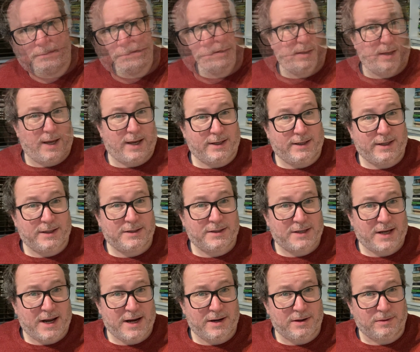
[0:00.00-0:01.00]
And his
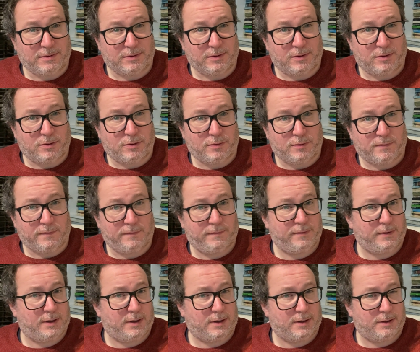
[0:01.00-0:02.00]
tale of
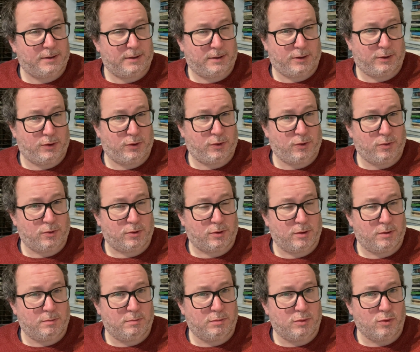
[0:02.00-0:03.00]
a dog
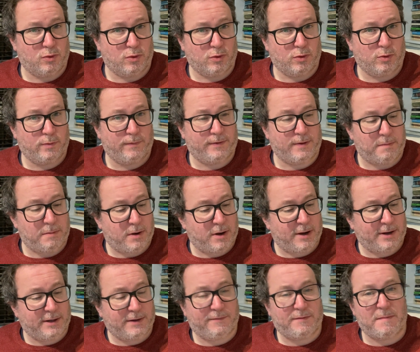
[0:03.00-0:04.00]
born with the
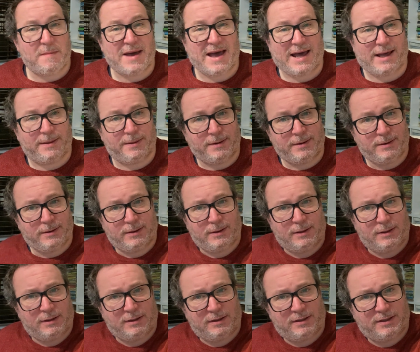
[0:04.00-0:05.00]
mind of a man,
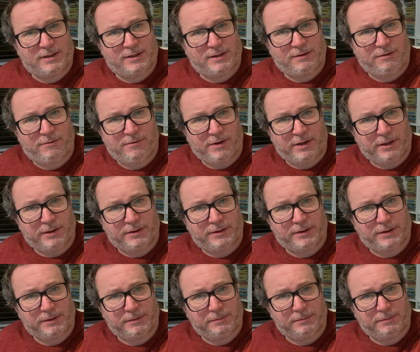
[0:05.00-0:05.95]
Sirius.